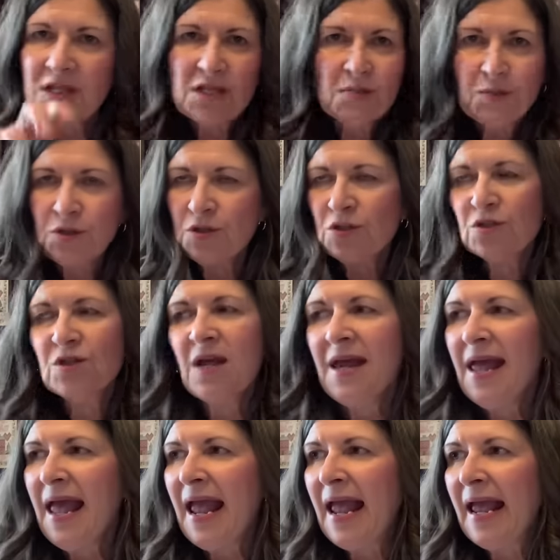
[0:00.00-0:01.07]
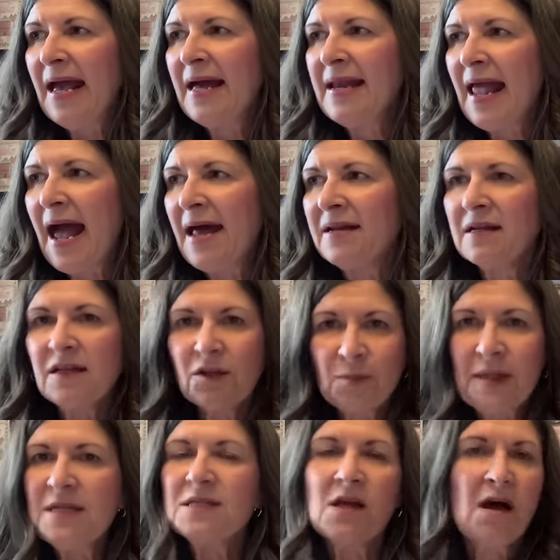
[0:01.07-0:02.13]
I just and added a little
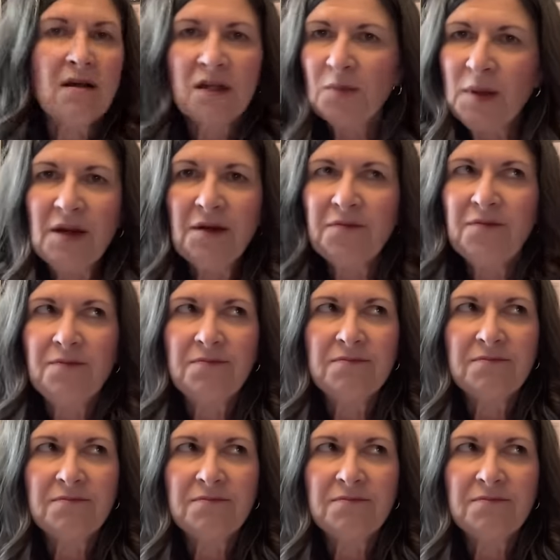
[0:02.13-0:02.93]
bit of salt, a little bit of